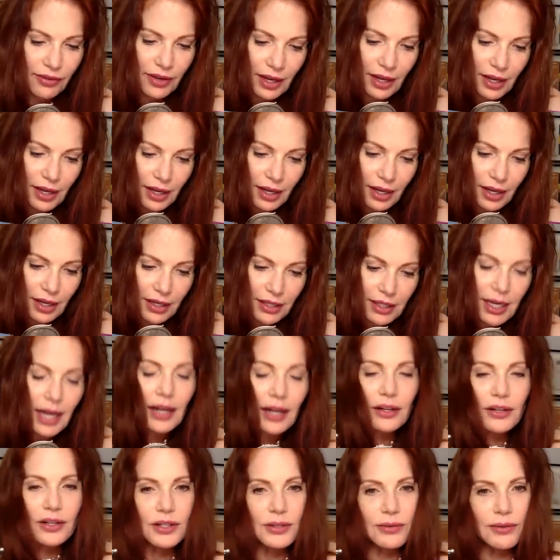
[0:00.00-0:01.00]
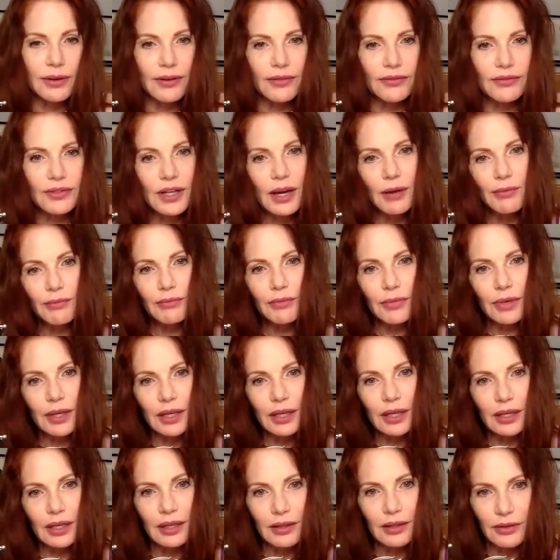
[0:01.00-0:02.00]
right. Taylor Swift dump
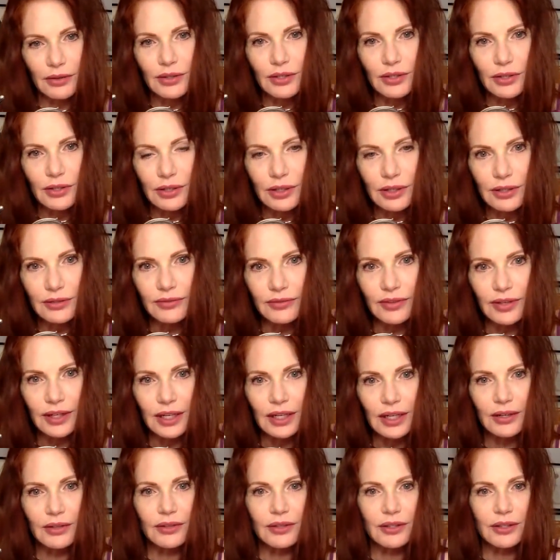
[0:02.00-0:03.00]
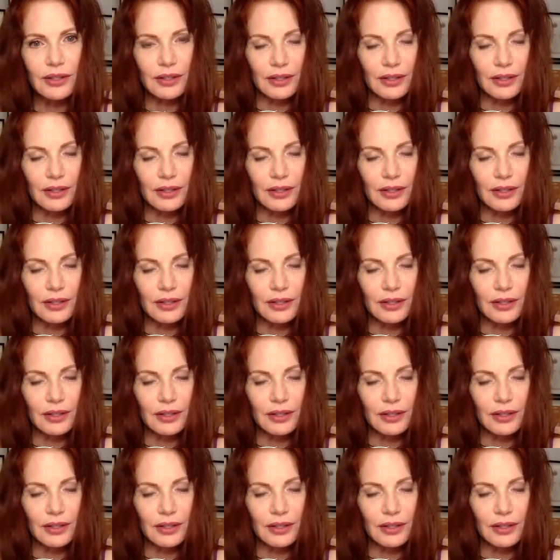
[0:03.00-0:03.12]
me, those sorts of videos.